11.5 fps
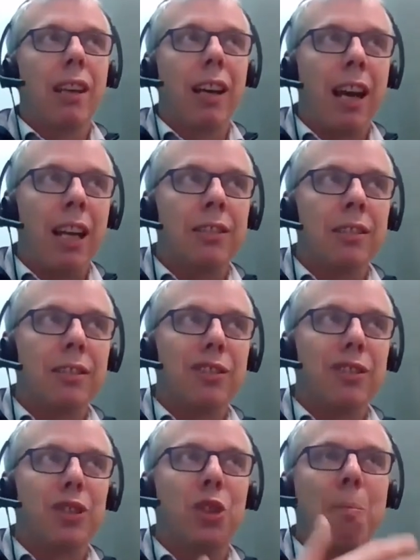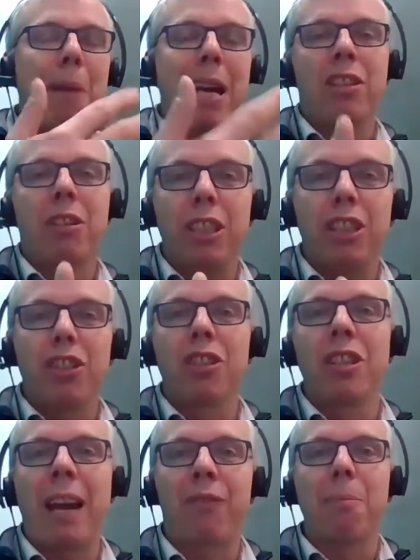and your mastery
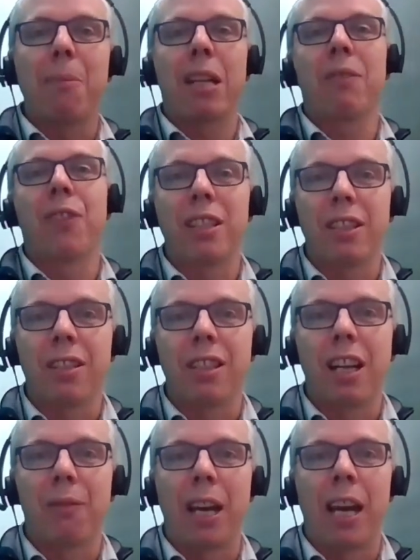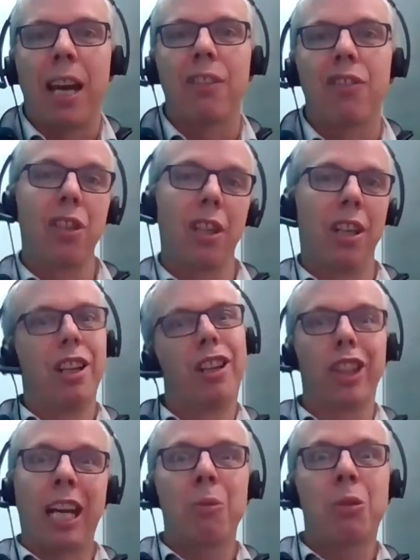doesn't have to manifest itself as,
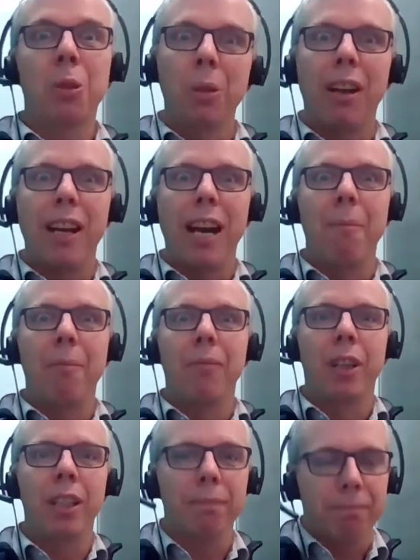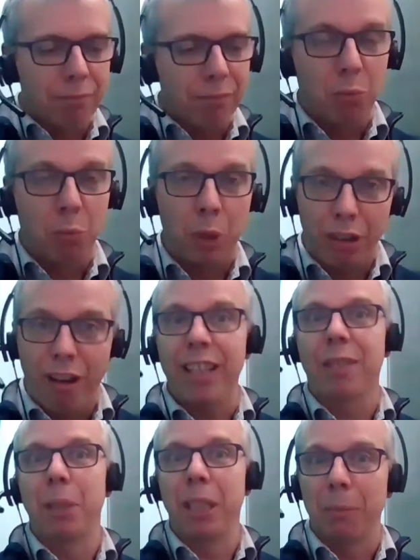look how cool I am, right? We
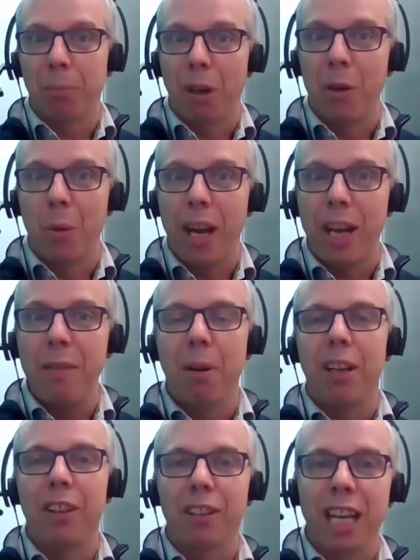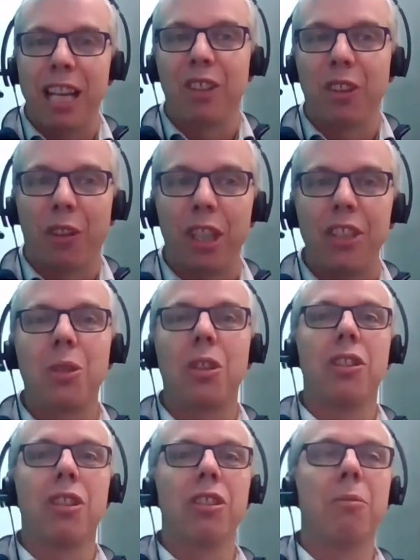like being blown away by the technical things you
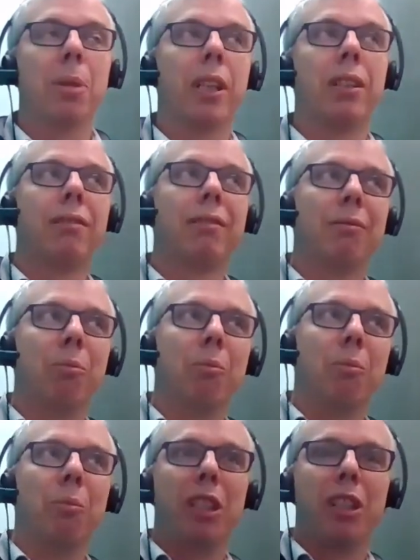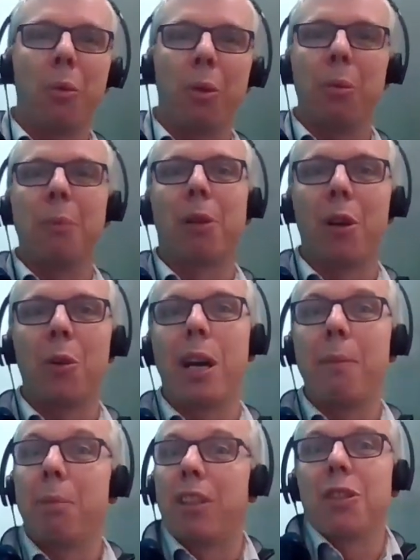can do, but we don't want to be blown
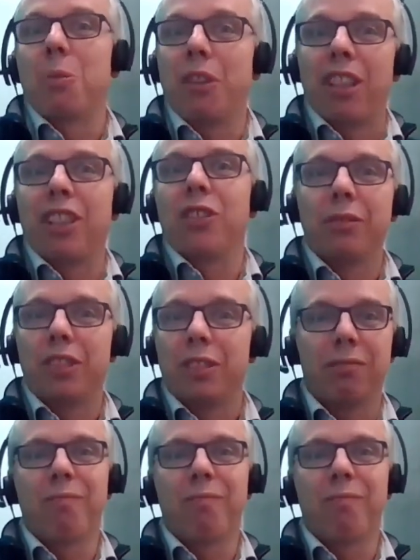away because we think you're just,